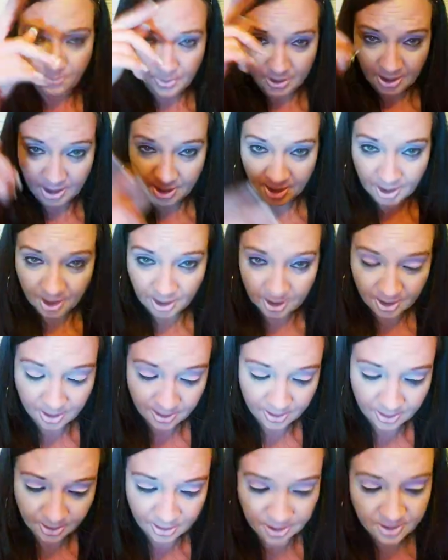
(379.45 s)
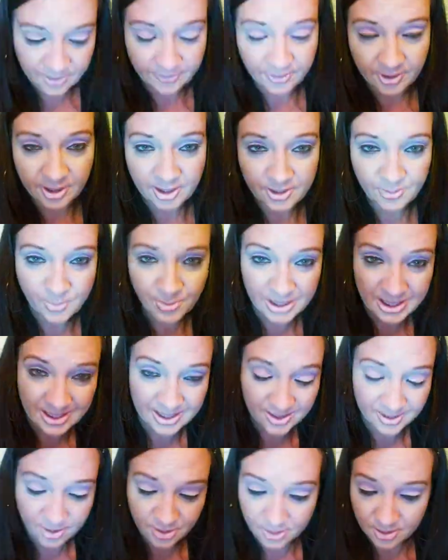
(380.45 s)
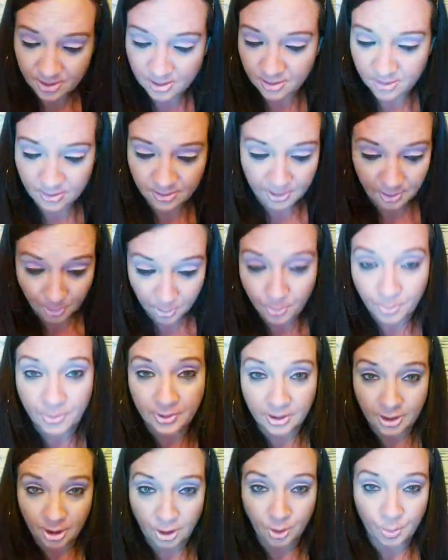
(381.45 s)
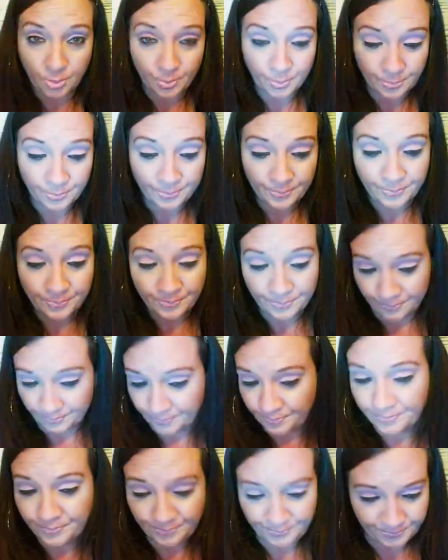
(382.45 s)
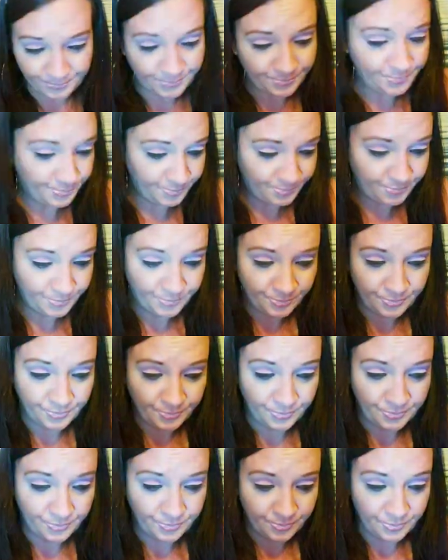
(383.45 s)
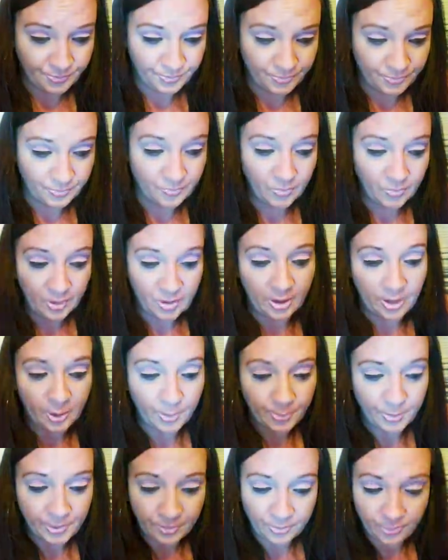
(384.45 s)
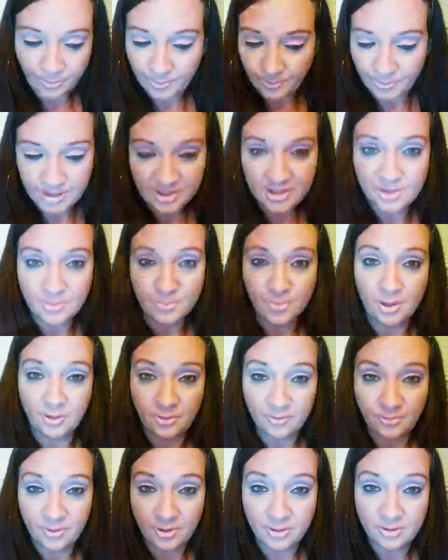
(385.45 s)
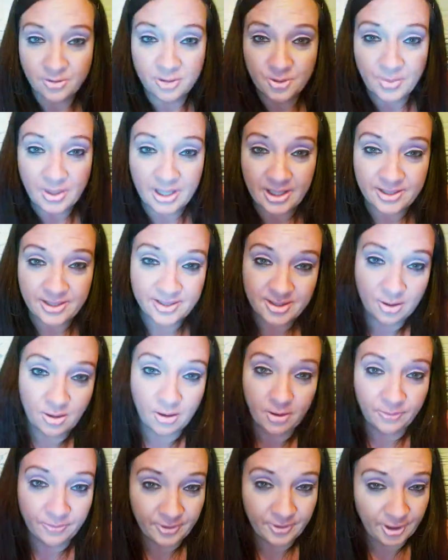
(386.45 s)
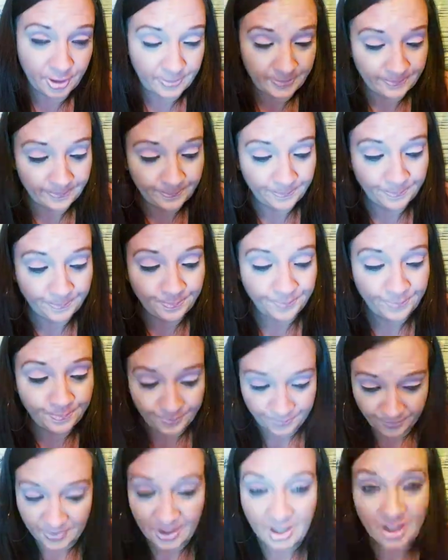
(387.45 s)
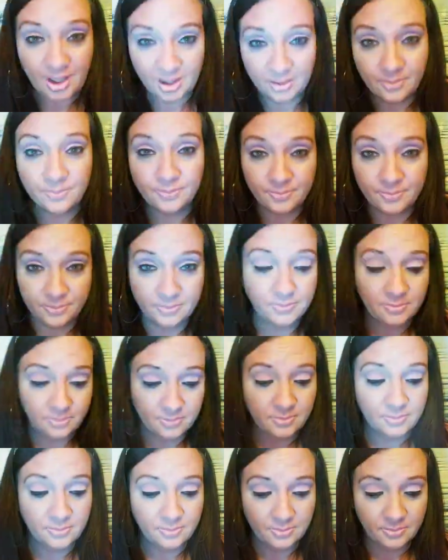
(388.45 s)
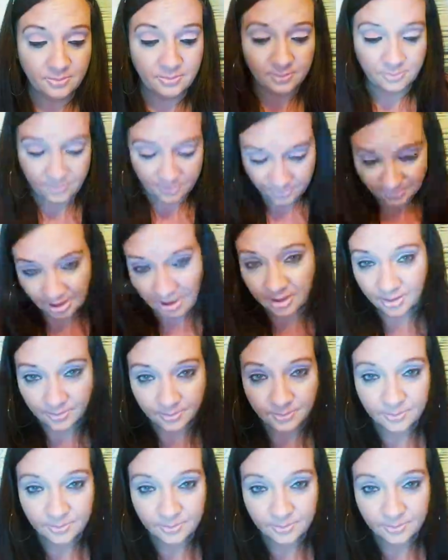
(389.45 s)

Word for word: big divine beings are, are helping you. Mm-hmm. They're helping to rip this motherfucker's mask off here. Yeah. Yeah.